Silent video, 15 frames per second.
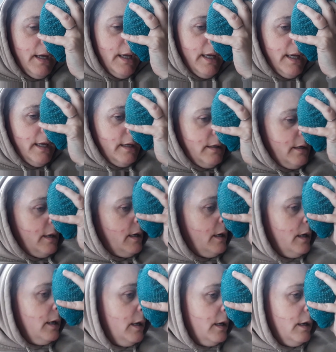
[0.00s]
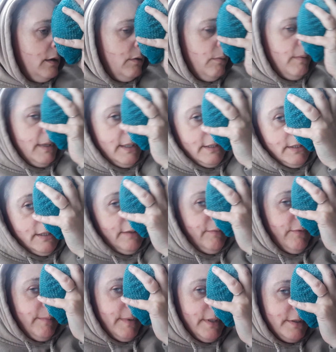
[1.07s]
And what a time
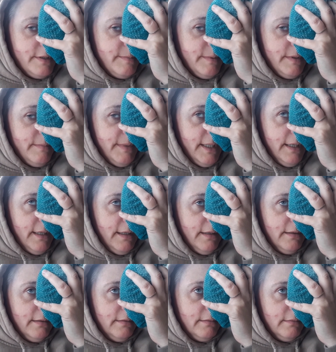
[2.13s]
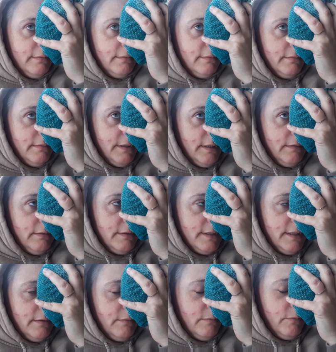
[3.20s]
for my husband to be out of
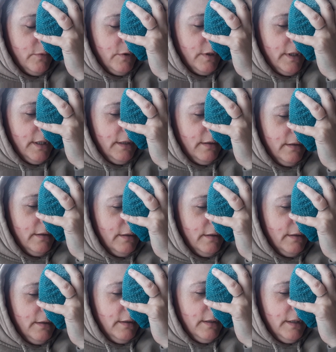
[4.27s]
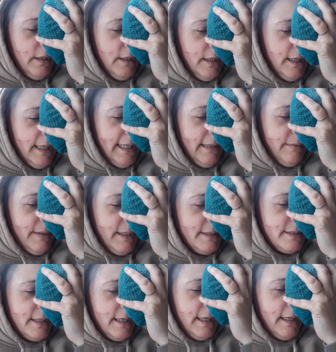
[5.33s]
town and working.
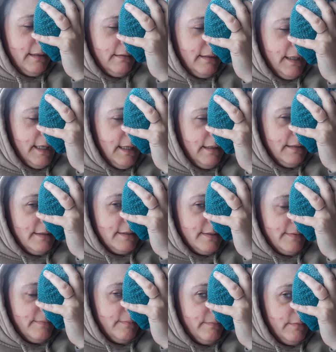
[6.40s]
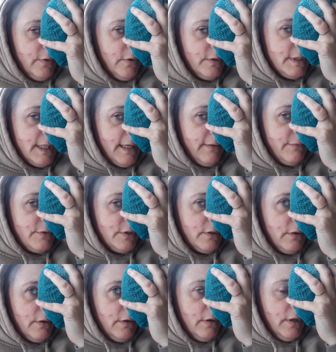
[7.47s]
Anyways, I had the kids looked
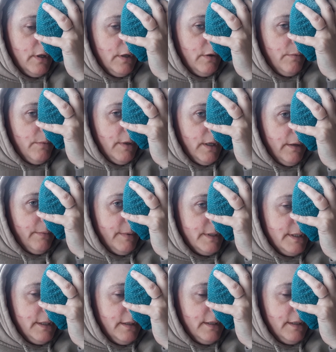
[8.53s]
after while I went to the